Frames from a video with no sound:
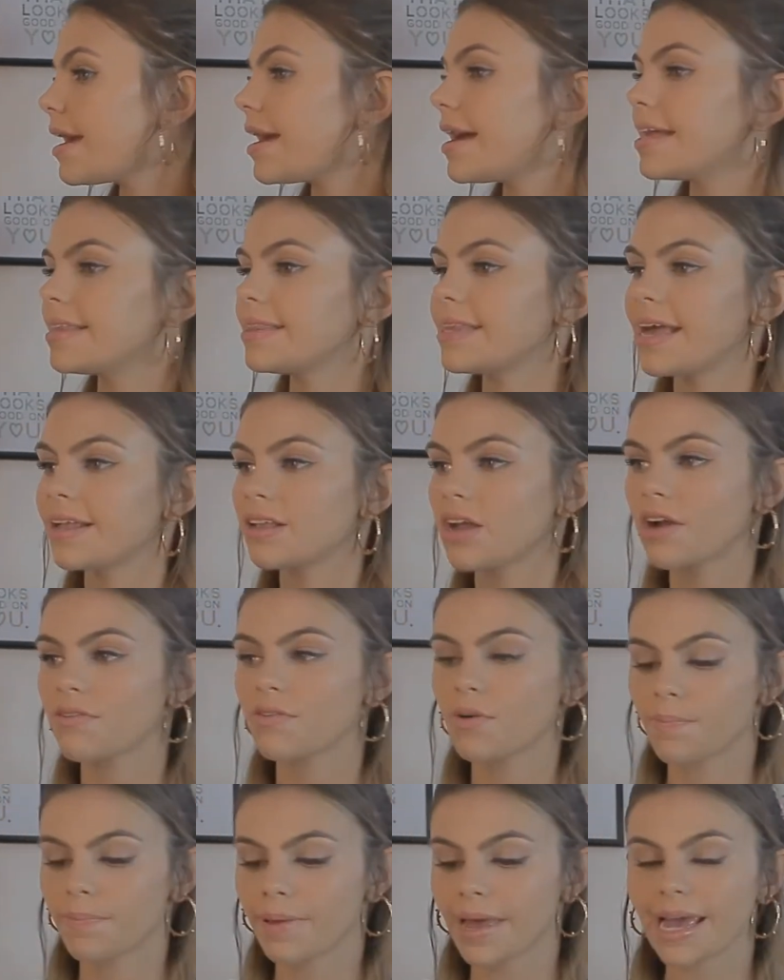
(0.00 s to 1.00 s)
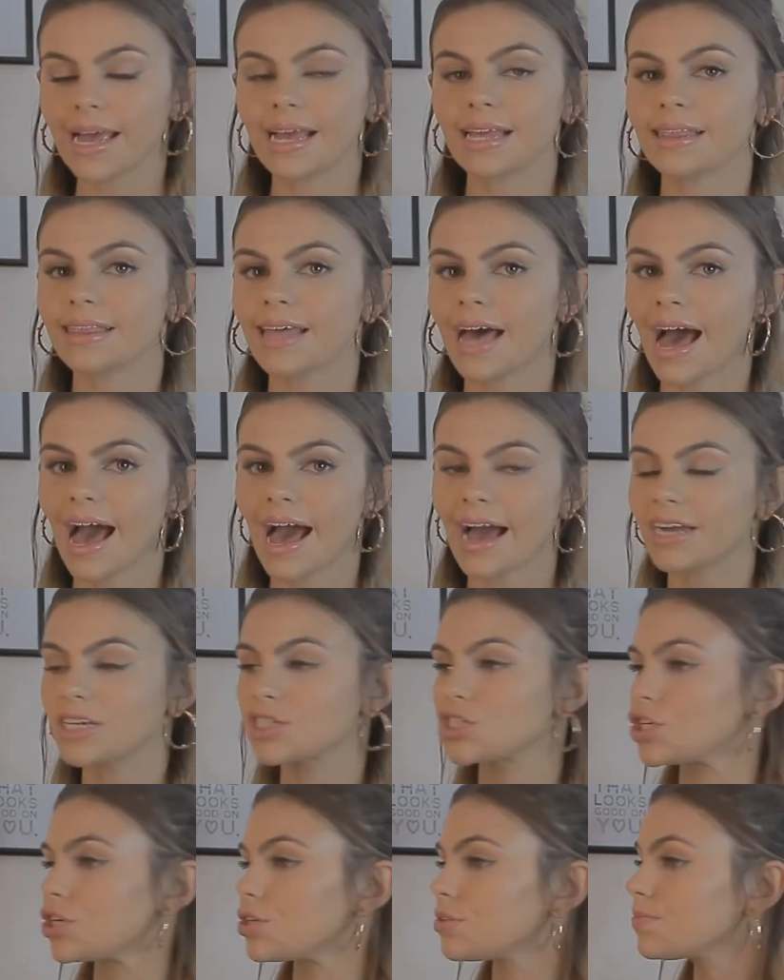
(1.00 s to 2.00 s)
and then I repeat that
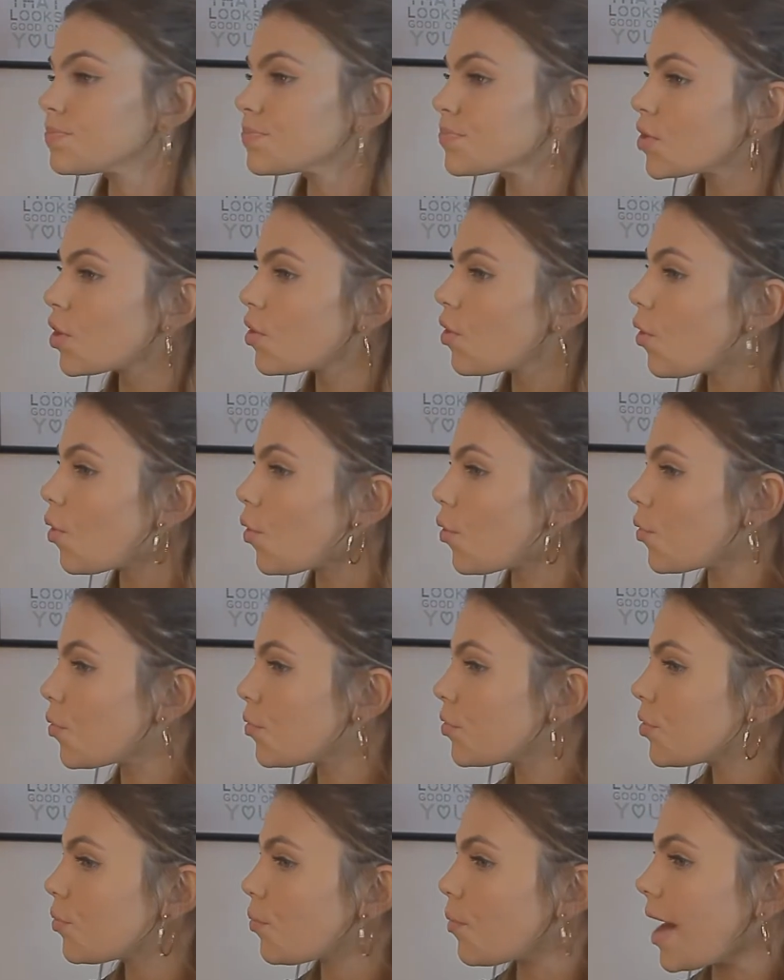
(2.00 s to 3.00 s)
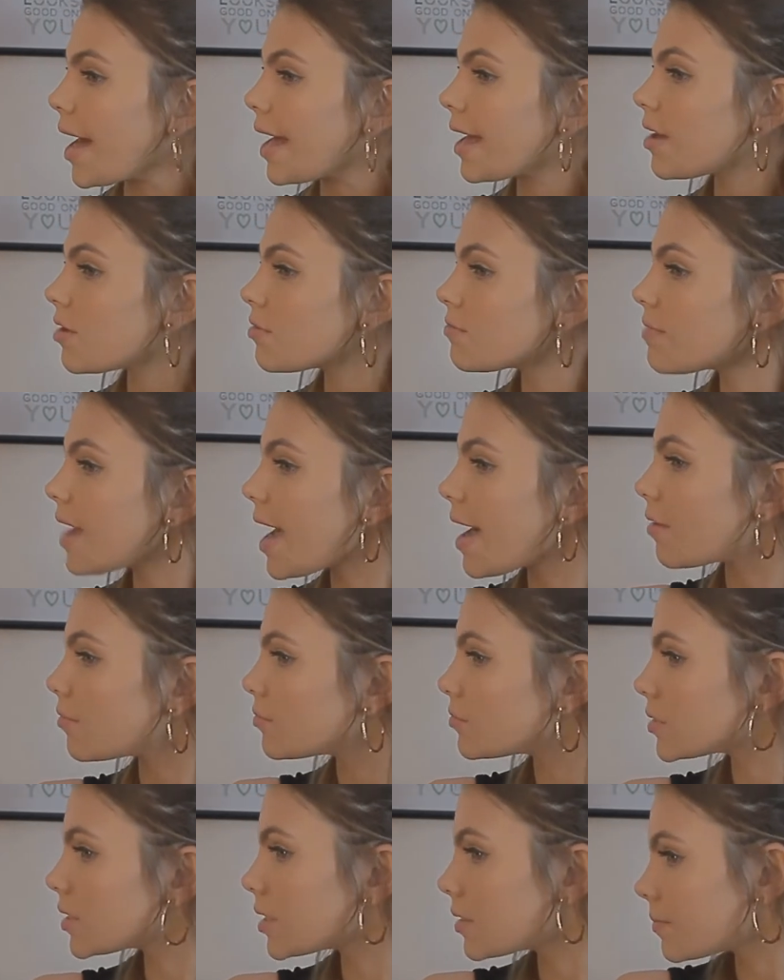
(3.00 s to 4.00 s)
action all the way
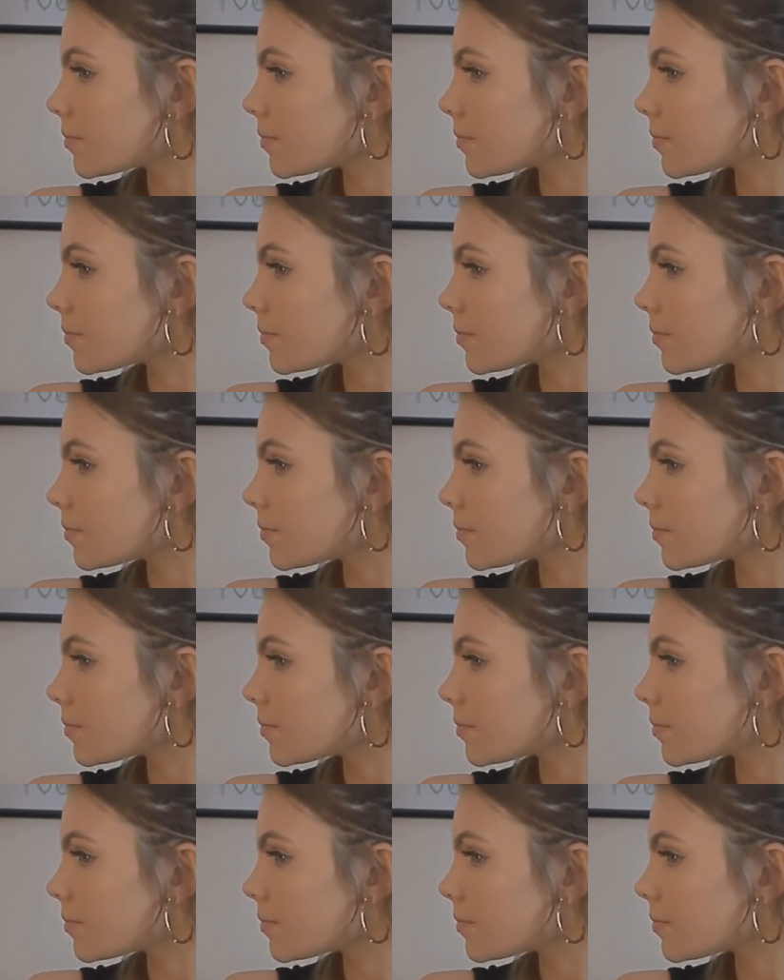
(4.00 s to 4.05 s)
around.